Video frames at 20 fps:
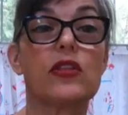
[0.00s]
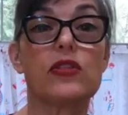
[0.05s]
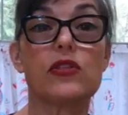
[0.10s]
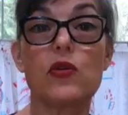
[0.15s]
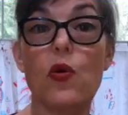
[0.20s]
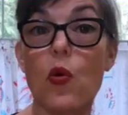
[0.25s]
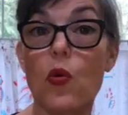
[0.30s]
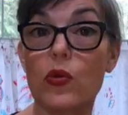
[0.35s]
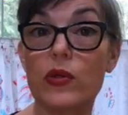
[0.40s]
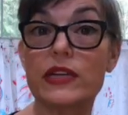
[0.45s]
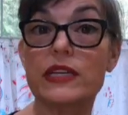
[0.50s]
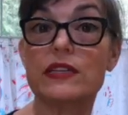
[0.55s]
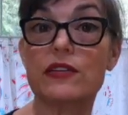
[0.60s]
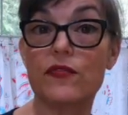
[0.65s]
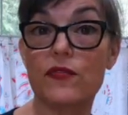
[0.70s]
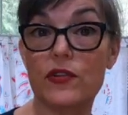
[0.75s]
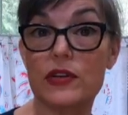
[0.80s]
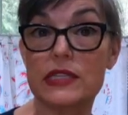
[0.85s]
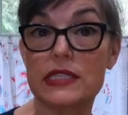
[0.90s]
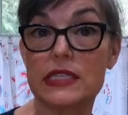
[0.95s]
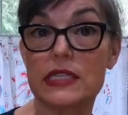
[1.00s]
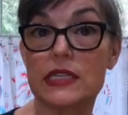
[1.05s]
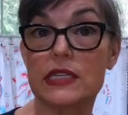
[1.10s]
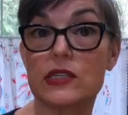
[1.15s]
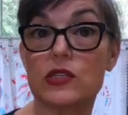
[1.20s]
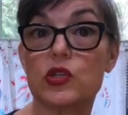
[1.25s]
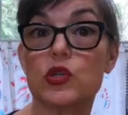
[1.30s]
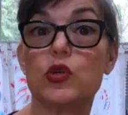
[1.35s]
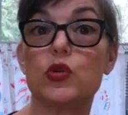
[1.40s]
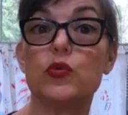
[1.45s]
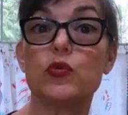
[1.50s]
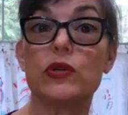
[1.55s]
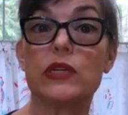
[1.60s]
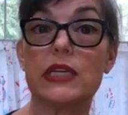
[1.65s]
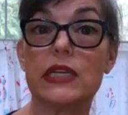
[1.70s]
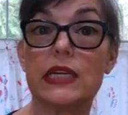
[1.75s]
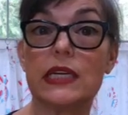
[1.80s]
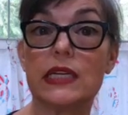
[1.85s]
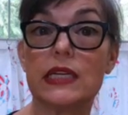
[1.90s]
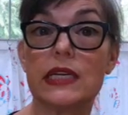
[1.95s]
The only difference is you
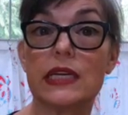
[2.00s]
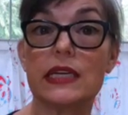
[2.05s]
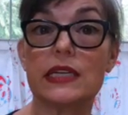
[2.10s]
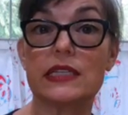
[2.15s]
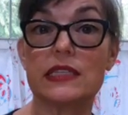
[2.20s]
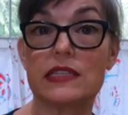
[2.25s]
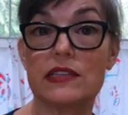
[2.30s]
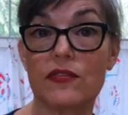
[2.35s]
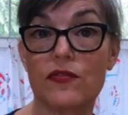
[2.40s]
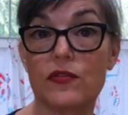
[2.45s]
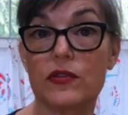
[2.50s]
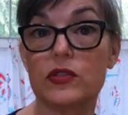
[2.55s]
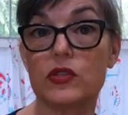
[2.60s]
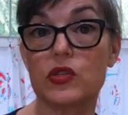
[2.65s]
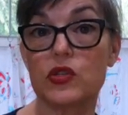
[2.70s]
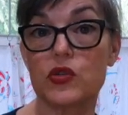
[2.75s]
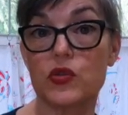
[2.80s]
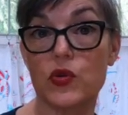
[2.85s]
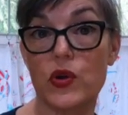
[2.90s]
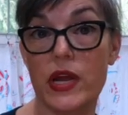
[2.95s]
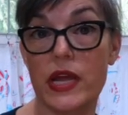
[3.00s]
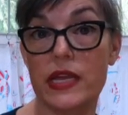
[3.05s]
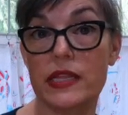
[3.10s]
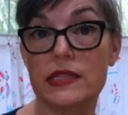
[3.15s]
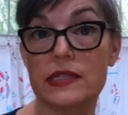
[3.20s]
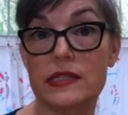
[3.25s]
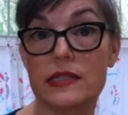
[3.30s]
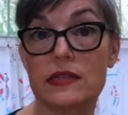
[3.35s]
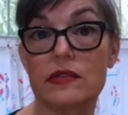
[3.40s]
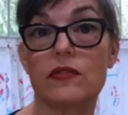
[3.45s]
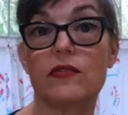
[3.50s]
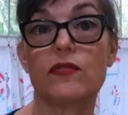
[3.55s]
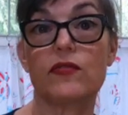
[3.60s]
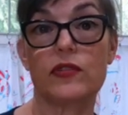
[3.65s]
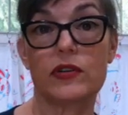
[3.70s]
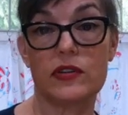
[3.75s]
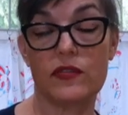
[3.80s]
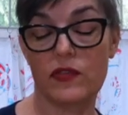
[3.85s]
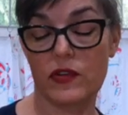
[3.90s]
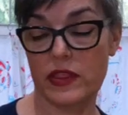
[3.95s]
need different strengths
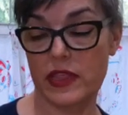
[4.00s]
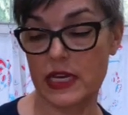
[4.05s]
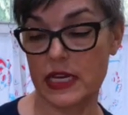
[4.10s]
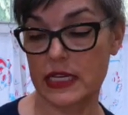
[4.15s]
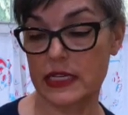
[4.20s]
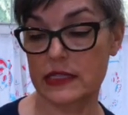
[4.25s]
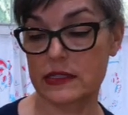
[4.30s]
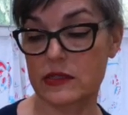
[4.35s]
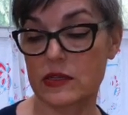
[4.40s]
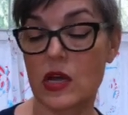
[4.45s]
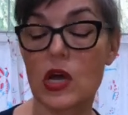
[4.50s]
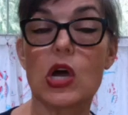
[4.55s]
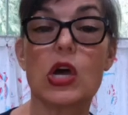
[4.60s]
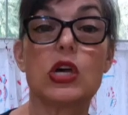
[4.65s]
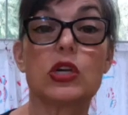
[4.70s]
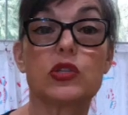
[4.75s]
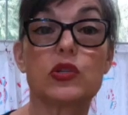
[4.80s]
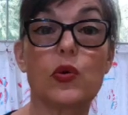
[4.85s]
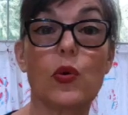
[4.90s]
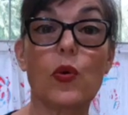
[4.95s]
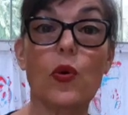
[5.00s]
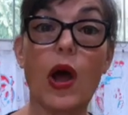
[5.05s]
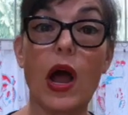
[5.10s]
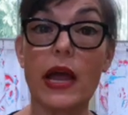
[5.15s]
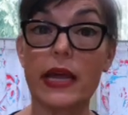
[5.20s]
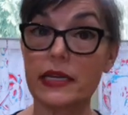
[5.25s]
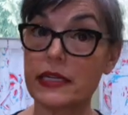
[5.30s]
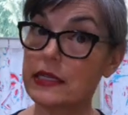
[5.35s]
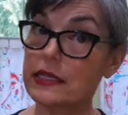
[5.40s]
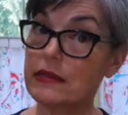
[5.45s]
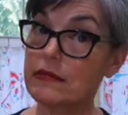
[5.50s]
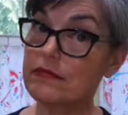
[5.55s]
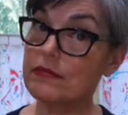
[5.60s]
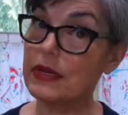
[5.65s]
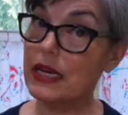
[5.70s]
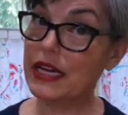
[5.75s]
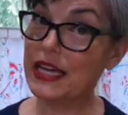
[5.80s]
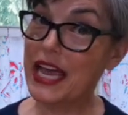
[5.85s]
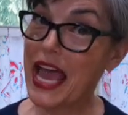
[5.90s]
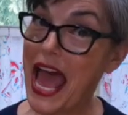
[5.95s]
for different things. So
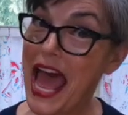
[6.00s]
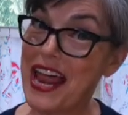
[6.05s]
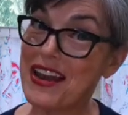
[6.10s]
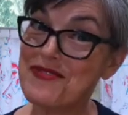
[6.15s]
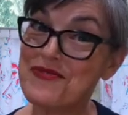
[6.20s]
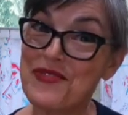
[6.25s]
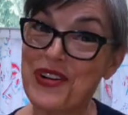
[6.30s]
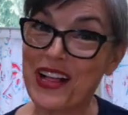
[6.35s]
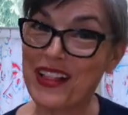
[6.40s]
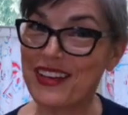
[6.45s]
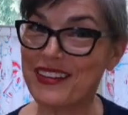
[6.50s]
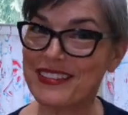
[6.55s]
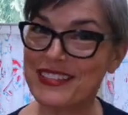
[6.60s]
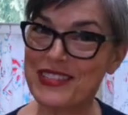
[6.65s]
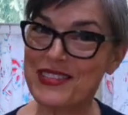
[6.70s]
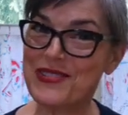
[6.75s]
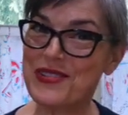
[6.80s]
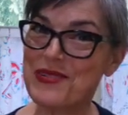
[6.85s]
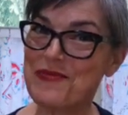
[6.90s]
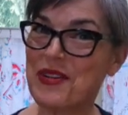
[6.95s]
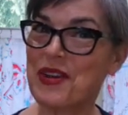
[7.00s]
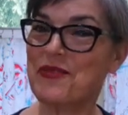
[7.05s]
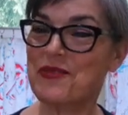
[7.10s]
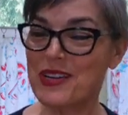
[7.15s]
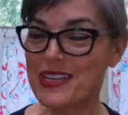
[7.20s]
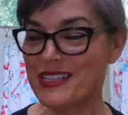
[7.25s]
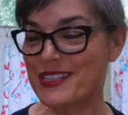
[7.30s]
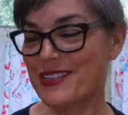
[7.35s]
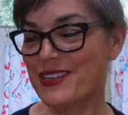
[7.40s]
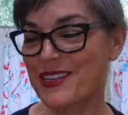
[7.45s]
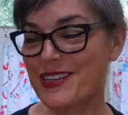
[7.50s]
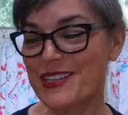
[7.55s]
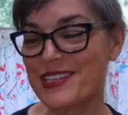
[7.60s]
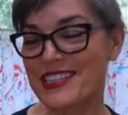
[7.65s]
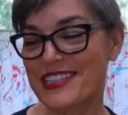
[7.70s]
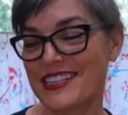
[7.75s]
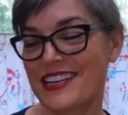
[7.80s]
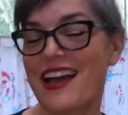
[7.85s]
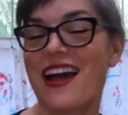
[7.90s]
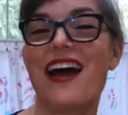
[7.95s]
while I was doing my
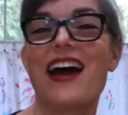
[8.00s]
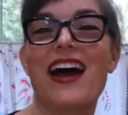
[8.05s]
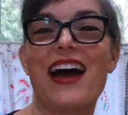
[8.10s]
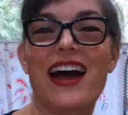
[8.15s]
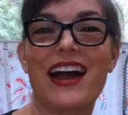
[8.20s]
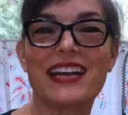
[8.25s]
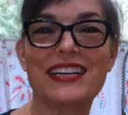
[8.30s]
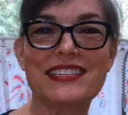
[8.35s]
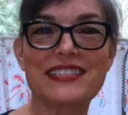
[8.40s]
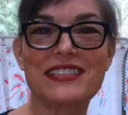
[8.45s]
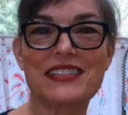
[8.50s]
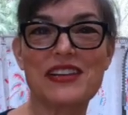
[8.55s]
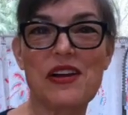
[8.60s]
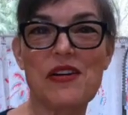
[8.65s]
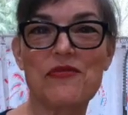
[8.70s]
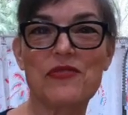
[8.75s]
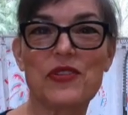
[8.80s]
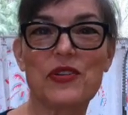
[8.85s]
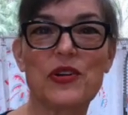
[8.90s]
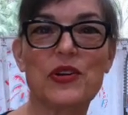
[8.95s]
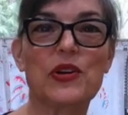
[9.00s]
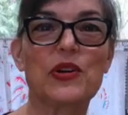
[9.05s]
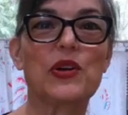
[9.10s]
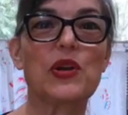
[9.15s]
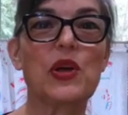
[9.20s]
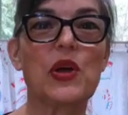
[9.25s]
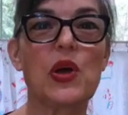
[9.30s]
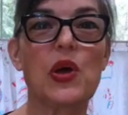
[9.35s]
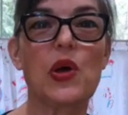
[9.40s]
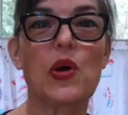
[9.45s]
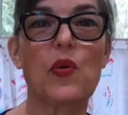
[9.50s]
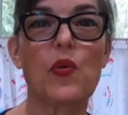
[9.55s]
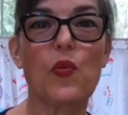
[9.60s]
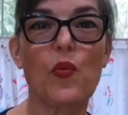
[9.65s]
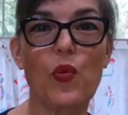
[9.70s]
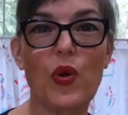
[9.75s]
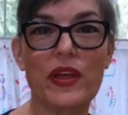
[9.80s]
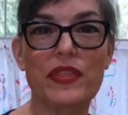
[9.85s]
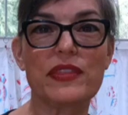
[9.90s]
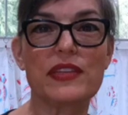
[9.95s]
research, I discovered
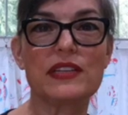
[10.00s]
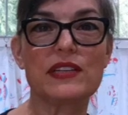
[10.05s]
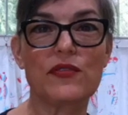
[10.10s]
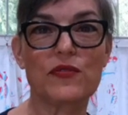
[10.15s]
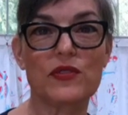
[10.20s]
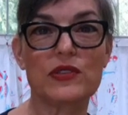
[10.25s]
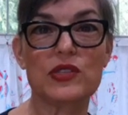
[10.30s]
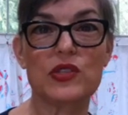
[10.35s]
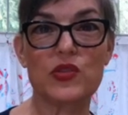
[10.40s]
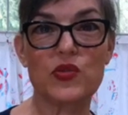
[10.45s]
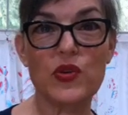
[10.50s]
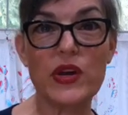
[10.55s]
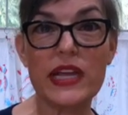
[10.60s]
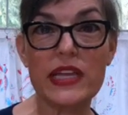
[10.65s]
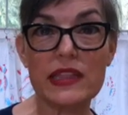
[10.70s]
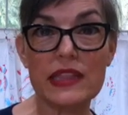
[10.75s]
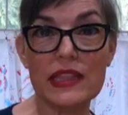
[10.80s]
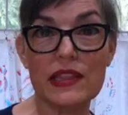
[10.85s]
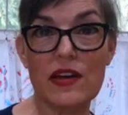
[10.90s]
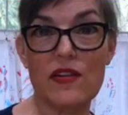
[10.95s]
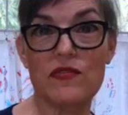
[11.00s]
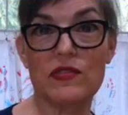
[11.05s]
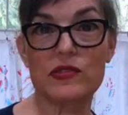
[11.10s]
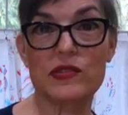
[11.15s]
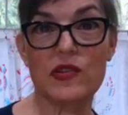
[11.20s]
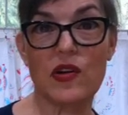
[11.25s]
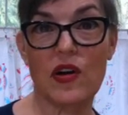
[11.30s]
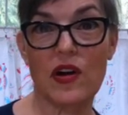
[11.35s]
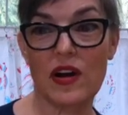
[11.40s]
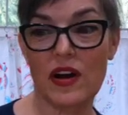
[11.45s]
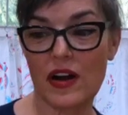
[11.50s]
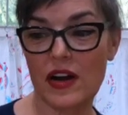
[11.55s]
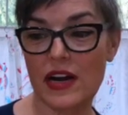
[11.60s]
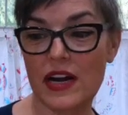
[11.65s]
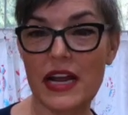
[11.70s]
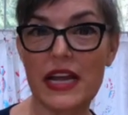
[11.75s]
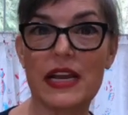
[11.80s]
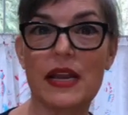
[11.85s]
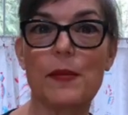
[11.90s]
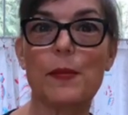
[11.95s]
what the different strength levels
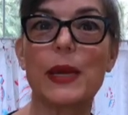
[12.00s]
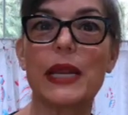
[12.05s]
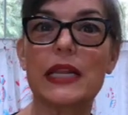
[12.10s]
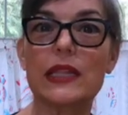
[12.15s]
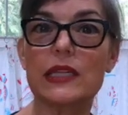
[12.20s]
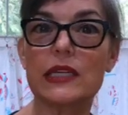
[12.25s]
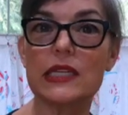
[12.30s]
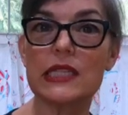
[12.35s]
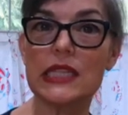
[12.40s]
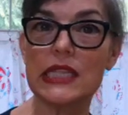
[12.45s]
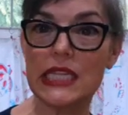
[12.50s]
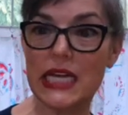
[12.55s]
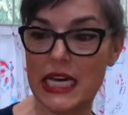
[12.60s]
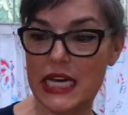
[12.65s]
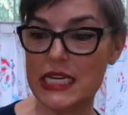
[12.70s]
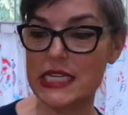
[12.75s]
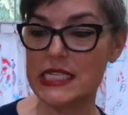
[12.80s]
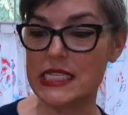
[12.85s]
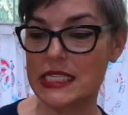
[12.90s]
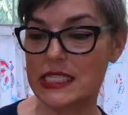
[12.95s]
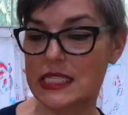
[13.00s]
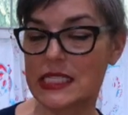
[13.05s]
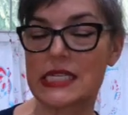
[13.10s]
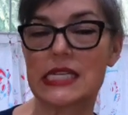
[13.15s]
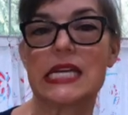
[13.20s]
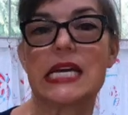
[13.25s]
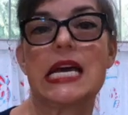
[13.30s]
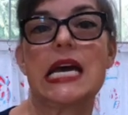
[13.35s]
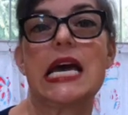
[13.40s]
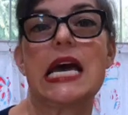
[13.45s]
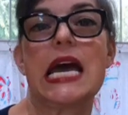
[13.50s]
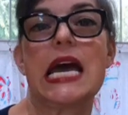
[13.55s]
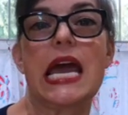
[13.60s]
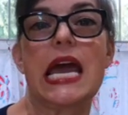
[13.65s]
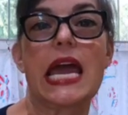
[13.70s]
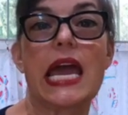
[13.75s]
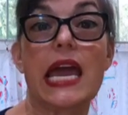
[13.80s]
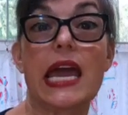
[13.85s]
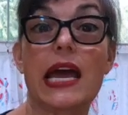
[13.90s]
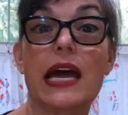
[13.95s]
are, and I made a little list,
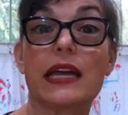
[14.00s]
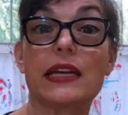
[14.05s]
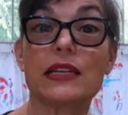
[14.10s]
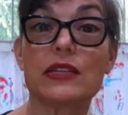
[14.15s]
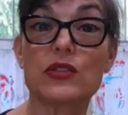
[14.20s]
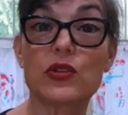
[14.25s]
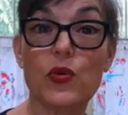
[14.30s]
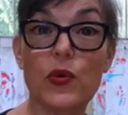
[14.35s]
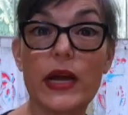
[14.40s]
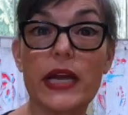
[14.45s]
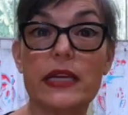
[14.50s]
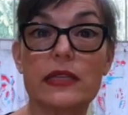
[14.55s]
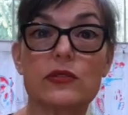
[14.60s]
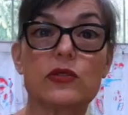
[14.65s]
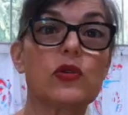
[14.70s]
and it's great.